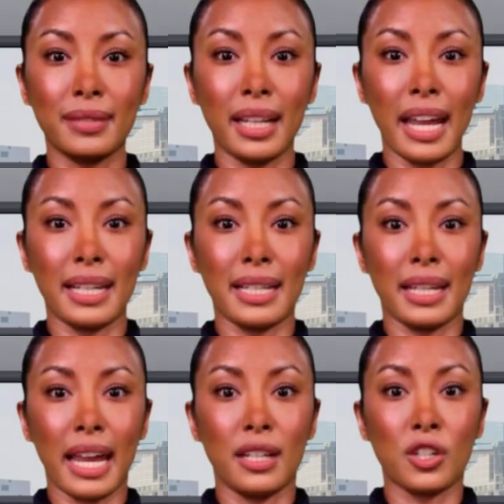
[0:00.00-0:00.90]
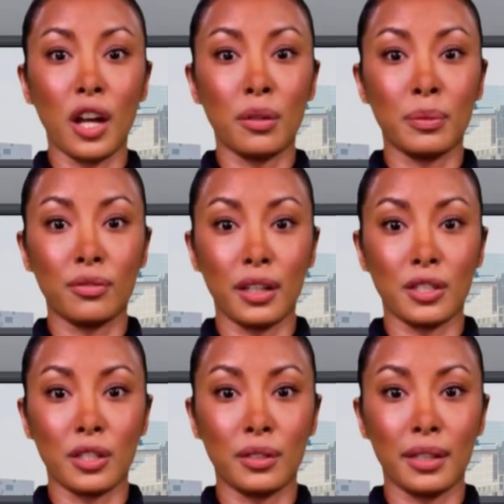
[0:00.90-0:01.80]
As an HR
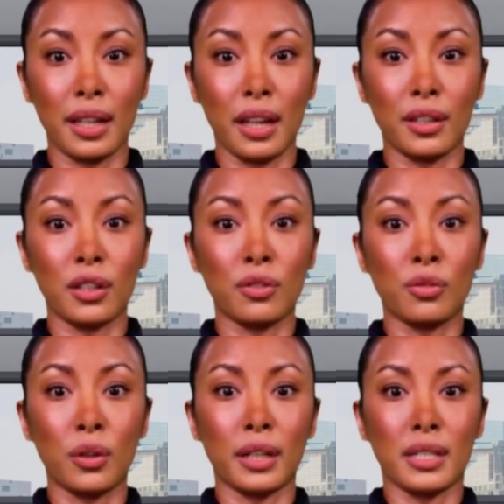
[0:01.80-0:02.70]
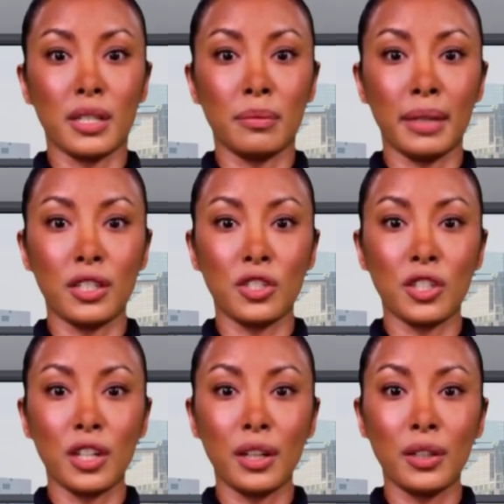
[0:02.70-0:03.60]
professional, your role is to make
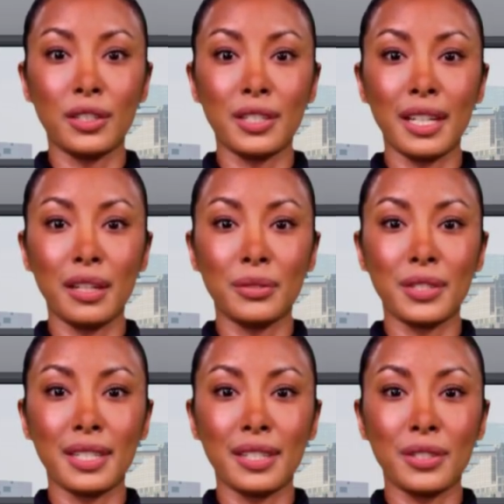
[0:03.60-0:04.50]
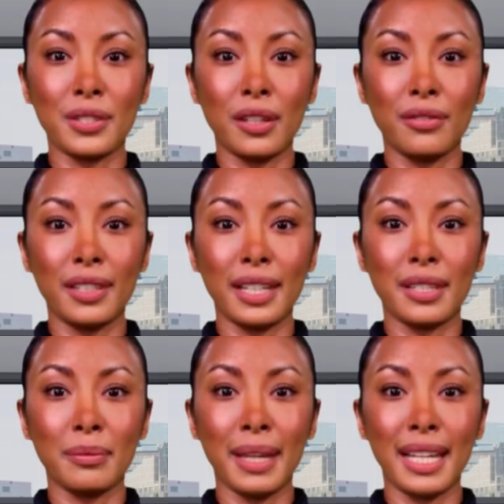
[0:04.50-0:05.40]
sure your team receives
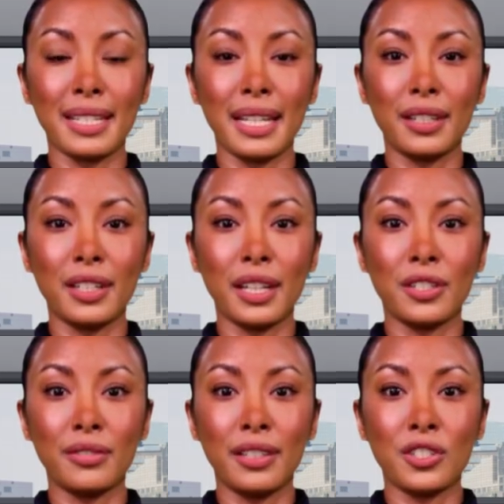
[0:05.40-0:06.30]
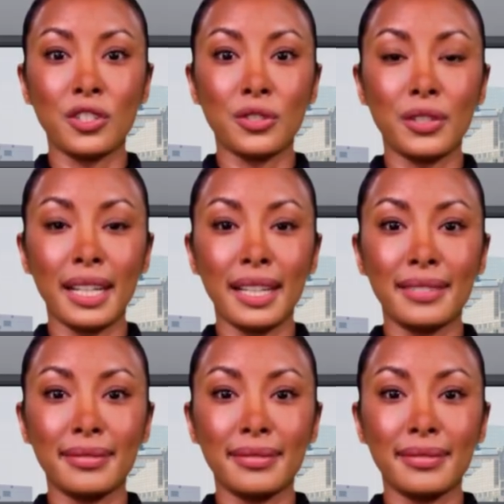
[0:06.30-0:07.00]
effective bystander intervention training.